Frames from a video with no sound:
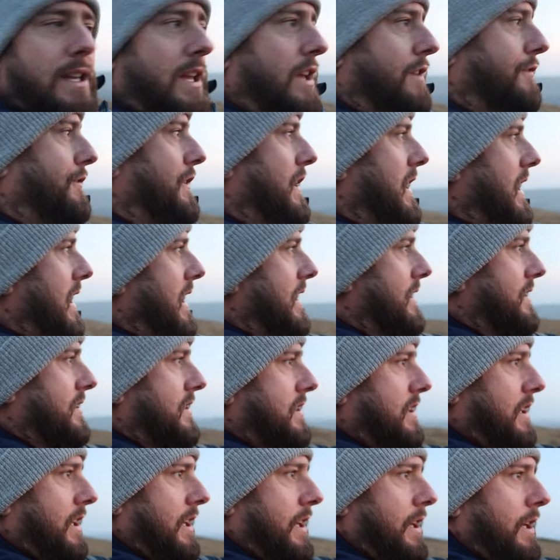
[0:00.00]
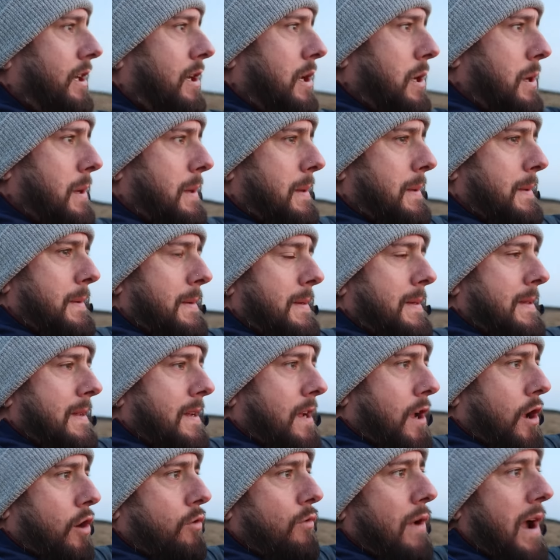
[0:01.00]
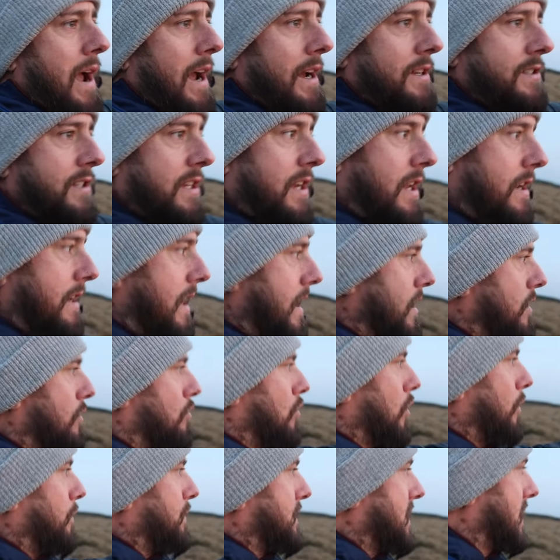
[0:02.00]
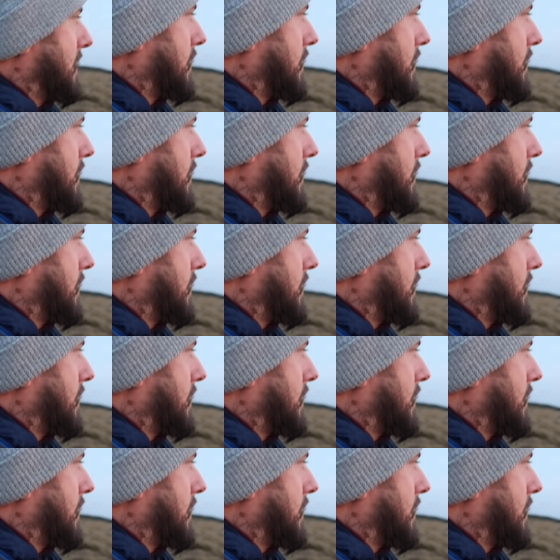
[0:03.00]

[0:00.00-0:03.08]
If it hits the horizon and then erupts